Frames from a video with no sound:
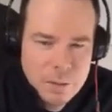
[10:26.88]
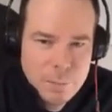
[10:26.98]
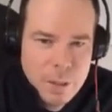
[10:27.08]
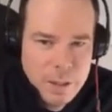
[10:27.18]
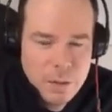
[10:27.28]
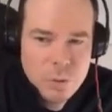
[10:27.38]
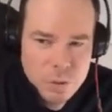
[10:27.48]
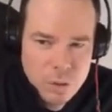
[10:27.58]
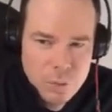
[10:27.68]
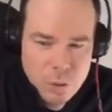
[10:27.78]
by those
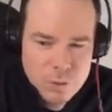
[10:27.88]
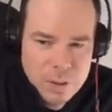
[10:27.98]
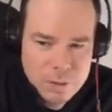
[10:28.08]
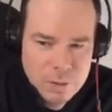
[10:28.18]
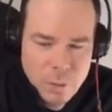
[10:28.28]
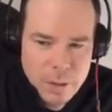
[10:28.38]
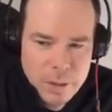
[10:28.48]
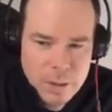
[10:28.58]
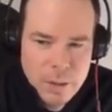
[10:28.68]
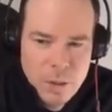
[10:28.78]
two moves, X and
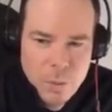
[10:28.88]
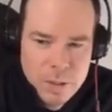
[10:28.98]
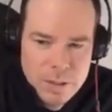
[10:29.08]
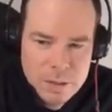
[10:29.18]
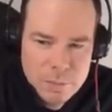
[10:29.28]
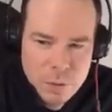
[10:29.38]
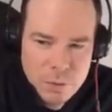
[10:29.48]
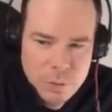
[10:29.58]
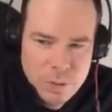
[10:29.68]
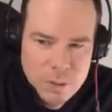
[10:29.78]
Y. What gets
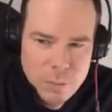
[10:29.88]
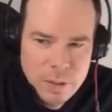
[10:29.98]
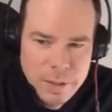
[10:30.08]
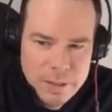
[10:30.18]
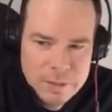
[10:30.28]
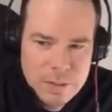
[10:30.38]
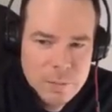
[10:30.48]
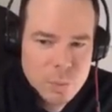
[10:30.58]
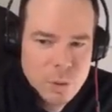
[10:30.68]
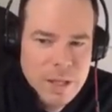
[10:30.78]
moved to it? Well, X
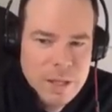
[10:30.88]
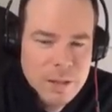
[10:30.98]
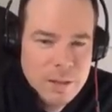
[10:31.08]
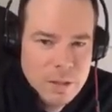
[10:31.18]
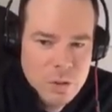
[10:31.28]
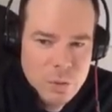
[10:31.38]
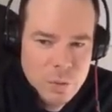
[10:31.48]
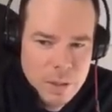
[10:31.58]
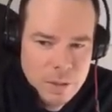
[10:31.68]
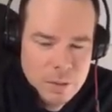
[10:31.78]
didn't bring anything new
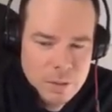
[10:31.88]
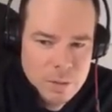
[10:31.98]
there.